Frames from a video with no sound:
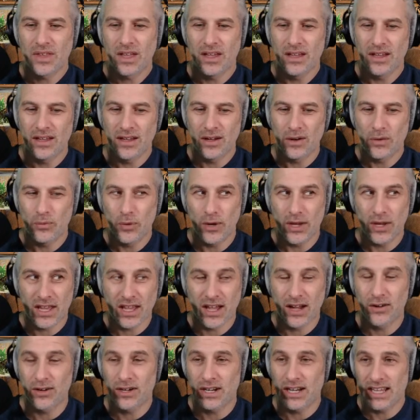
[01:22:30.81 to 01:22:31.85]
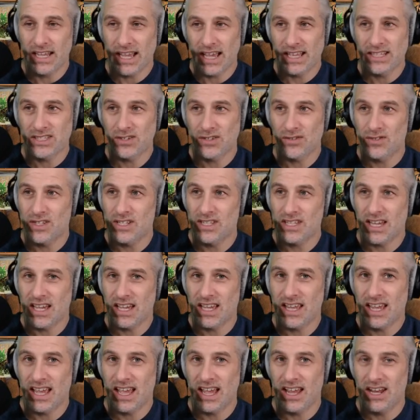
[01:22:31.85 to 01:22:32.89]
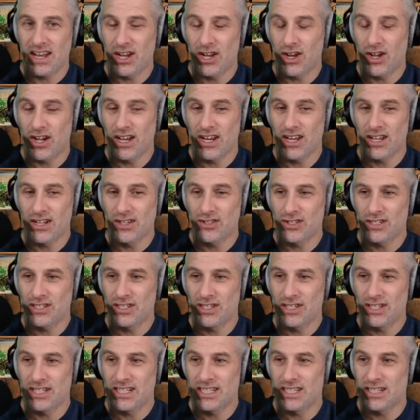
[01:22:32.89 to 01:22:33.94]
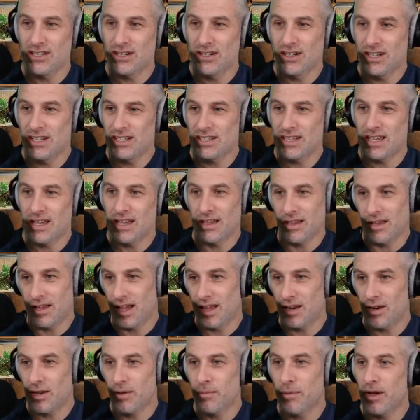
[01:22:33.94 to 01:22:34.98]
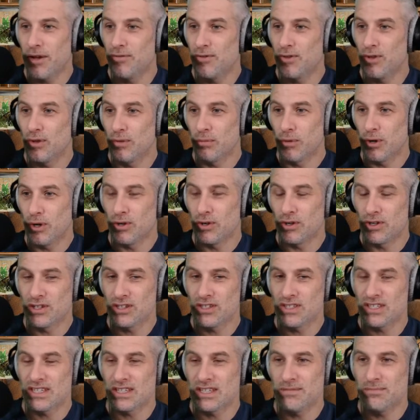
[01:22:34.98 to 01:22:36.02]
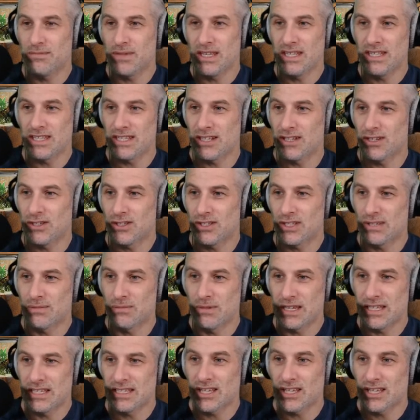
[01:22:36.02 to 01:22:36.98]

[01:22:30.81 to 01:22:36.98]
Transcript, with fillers: Uh, we're currently, as of today, at nine hundred ninety nine, uh, and I'm over the moon because it means a lot to me.